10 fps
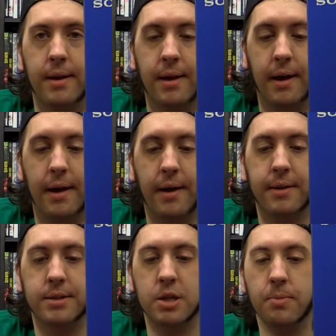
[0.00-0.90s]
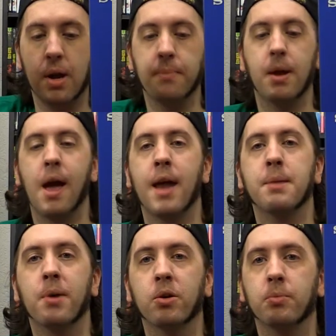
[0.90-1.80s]
The stupid update had
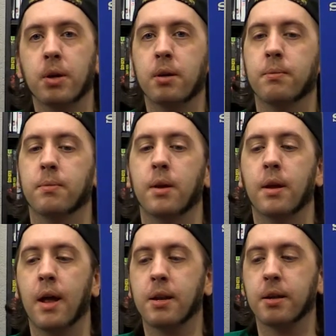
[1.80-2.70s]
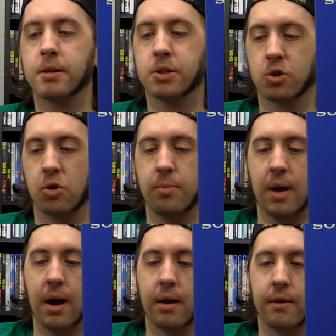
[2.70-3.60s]
to bone me and had to screw me
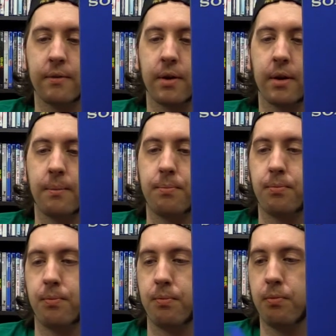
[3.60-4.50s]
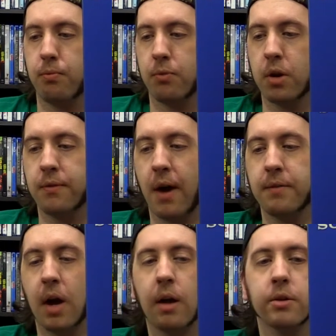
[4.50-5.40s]
out of
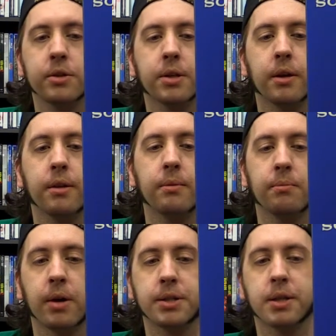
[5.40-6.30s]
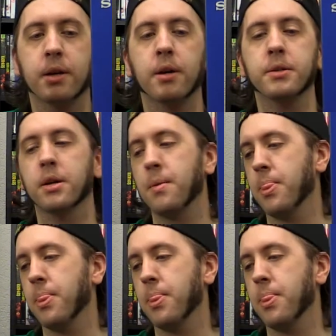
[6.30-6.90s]
$35 on Project Cars.